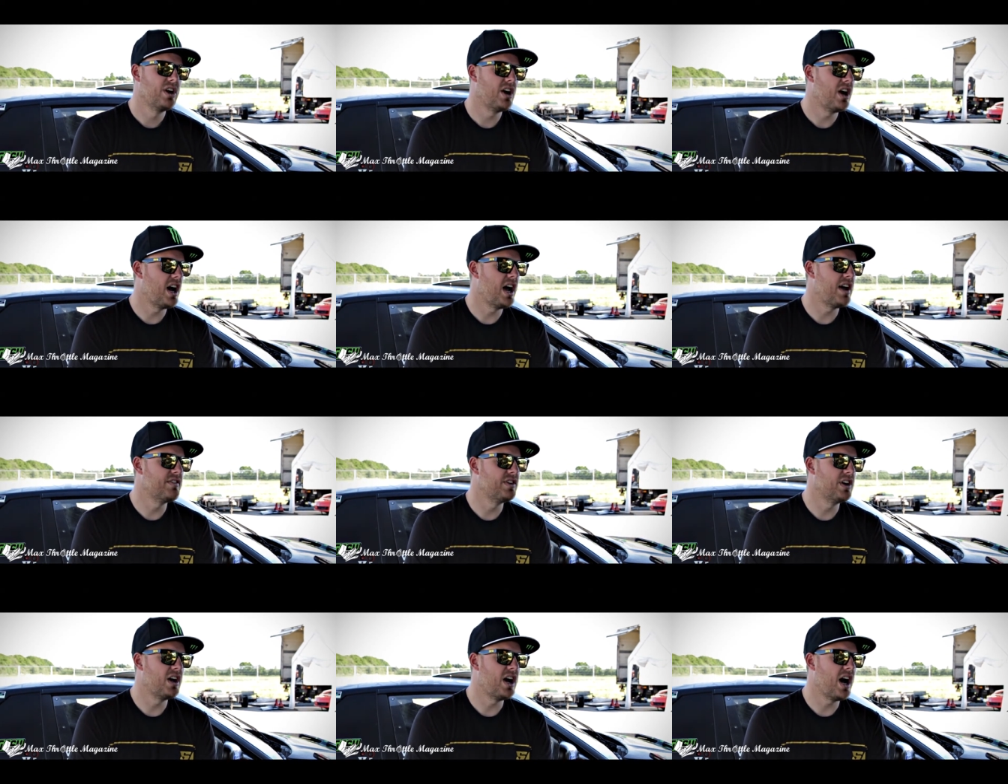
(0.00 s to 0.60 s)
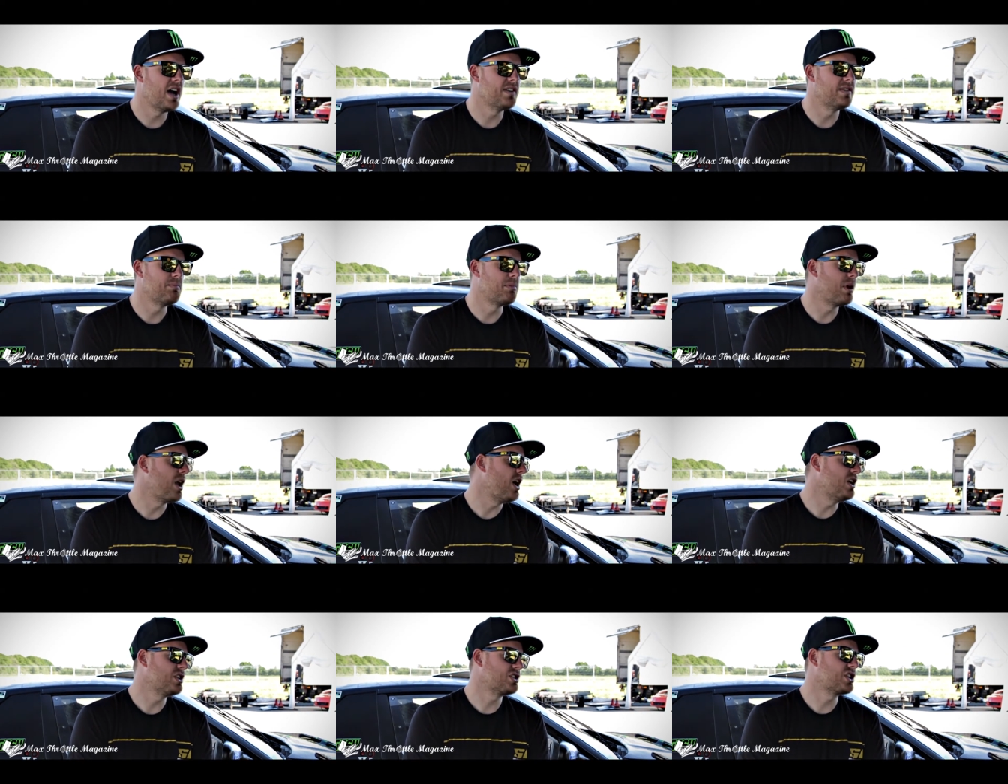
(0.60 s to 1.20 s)
I have a
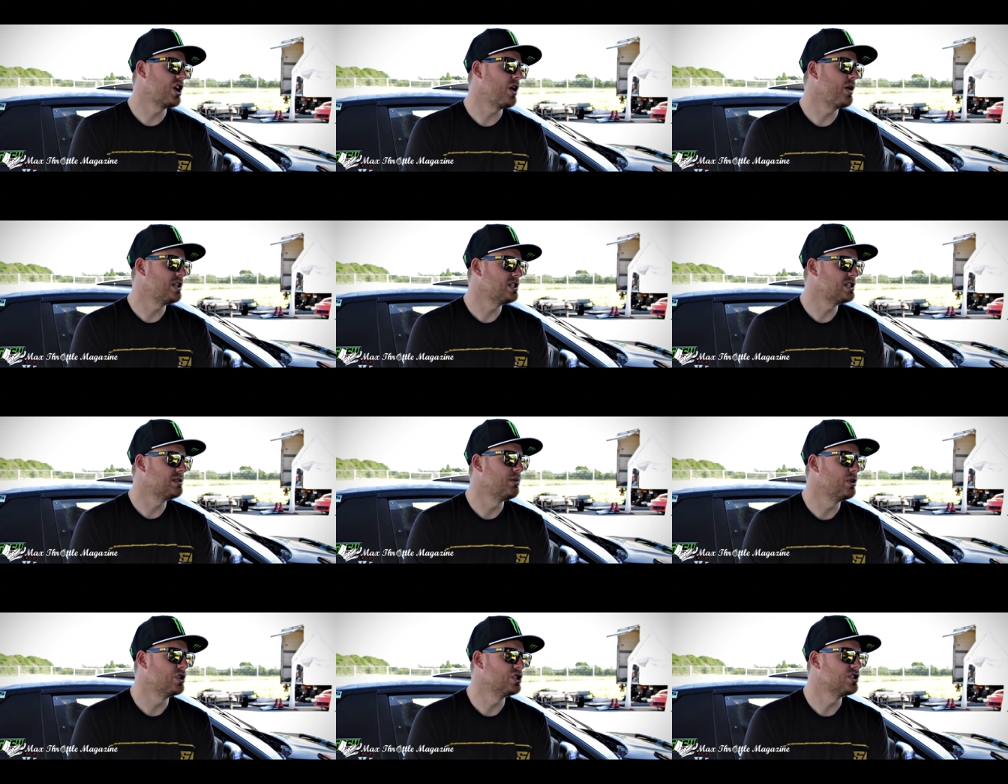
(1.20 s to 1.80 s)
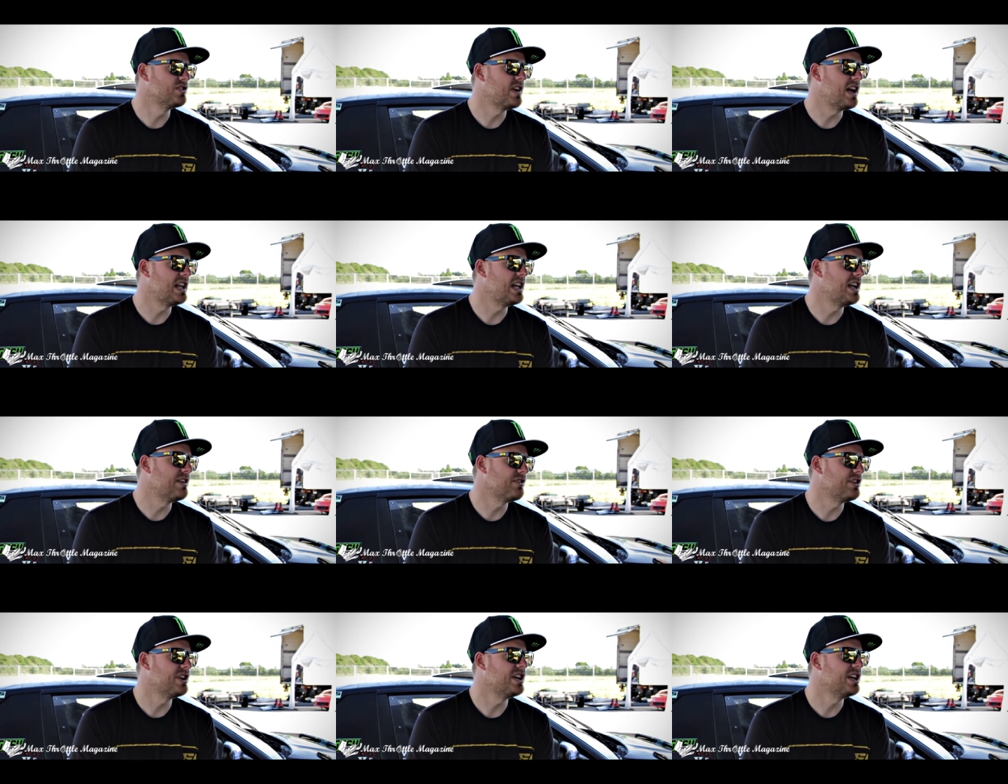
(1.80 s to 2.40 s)
blast going to Monza Rally
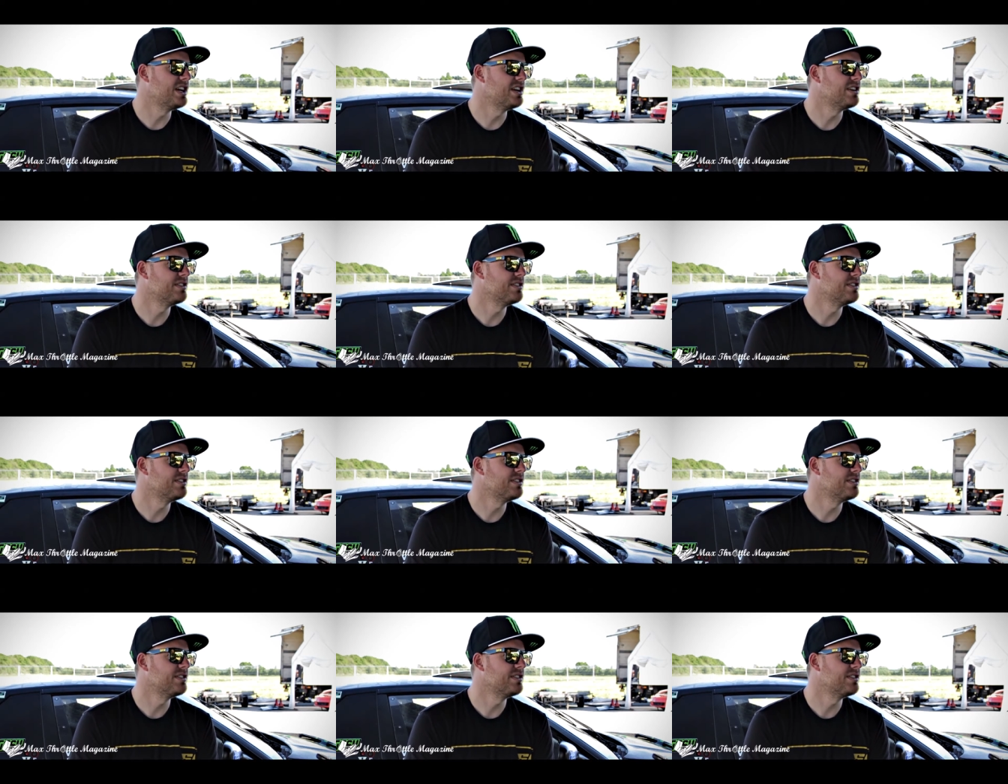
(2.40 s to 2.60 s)
every year.